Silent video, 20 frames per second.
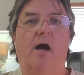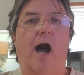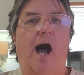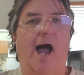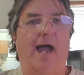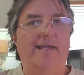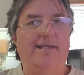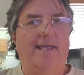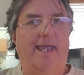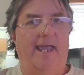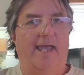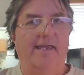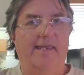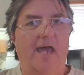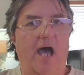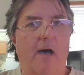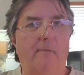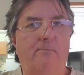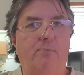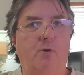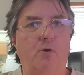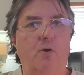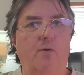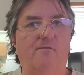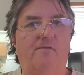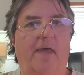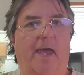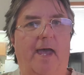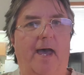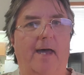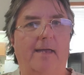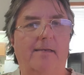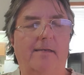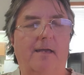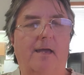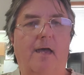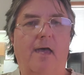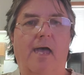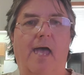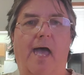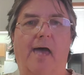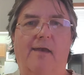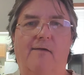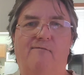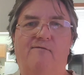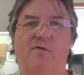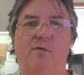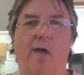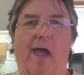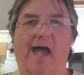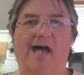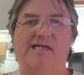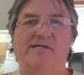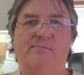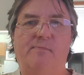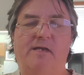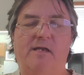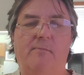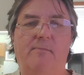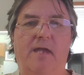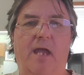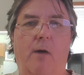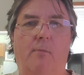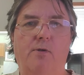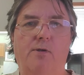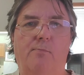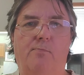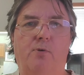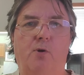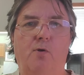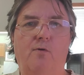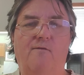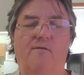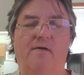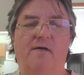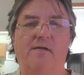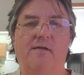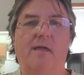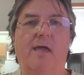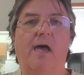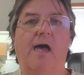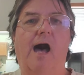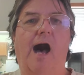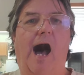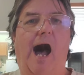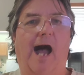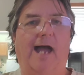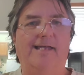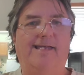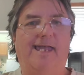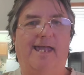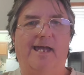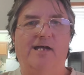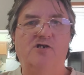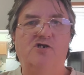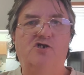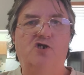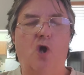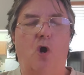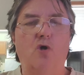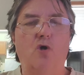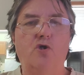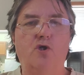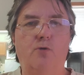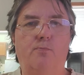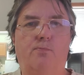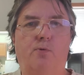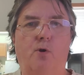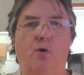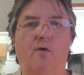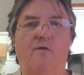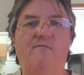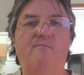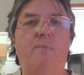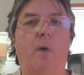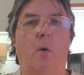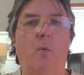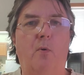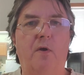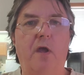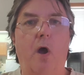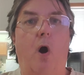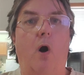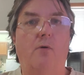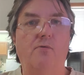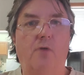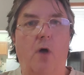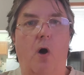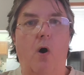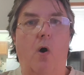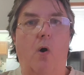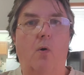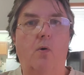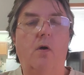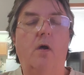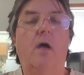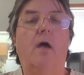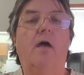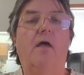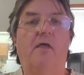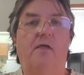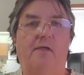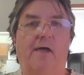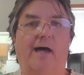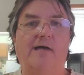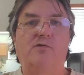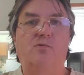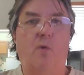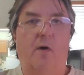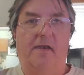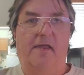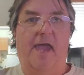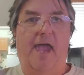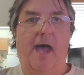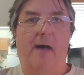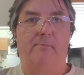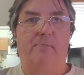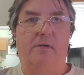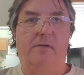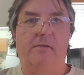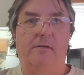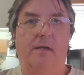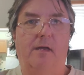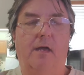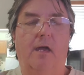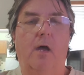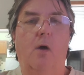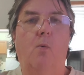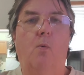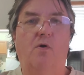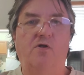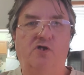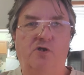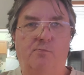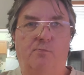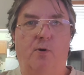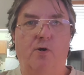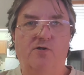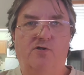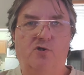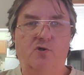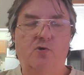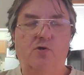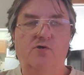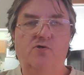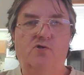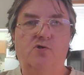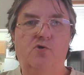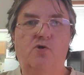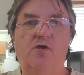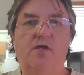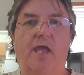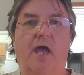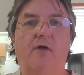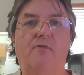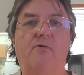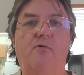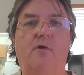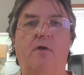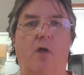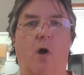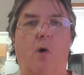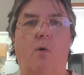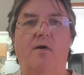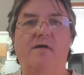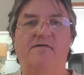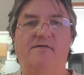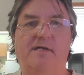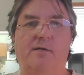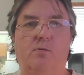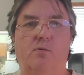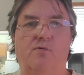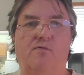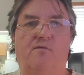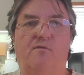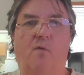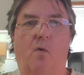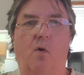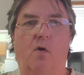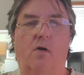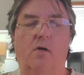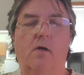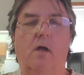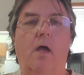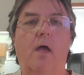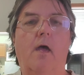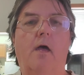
I cannot prove that, and if you ask me to be able to prove it, I can't show you proof, but we all know that's what happened. When you put two and two together, it always equals four.